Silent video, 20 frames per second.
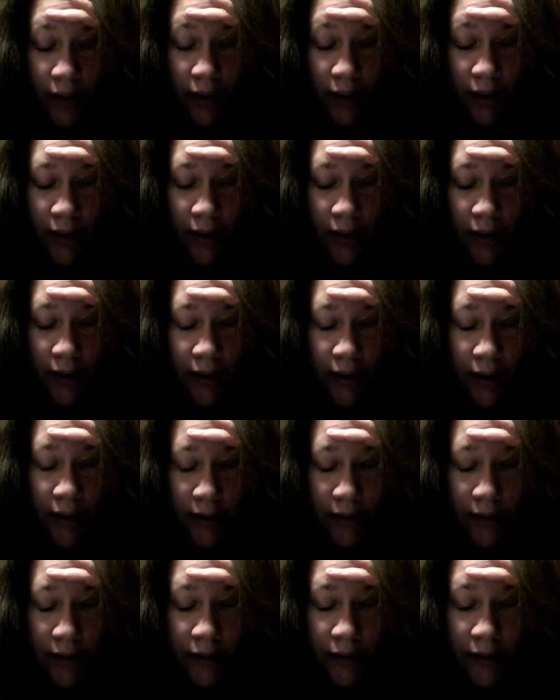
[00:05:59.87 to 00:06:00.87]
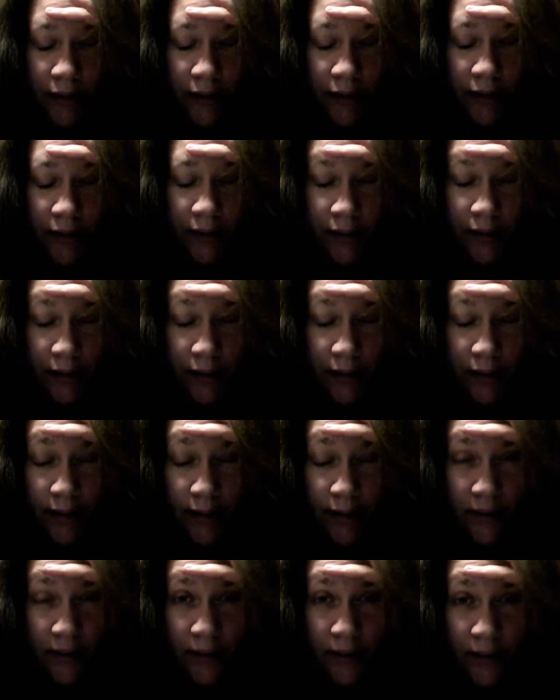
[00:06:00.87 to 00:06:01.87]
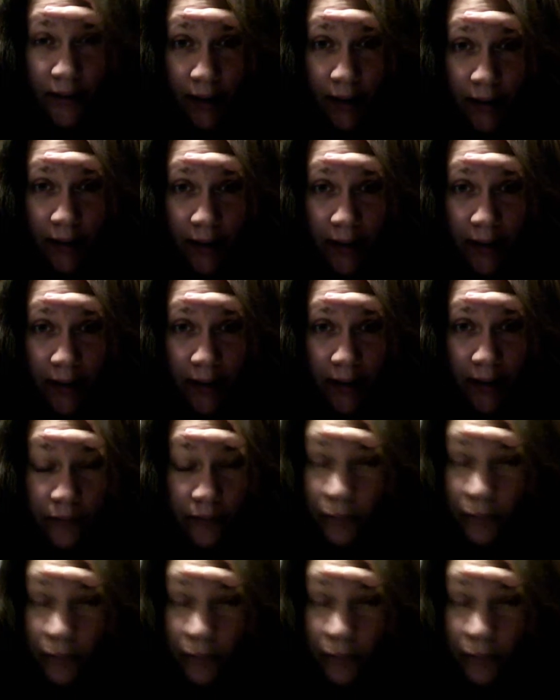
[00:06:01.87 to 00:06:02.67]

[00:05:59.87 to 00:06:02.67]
And yeah, that clearly sounds like life.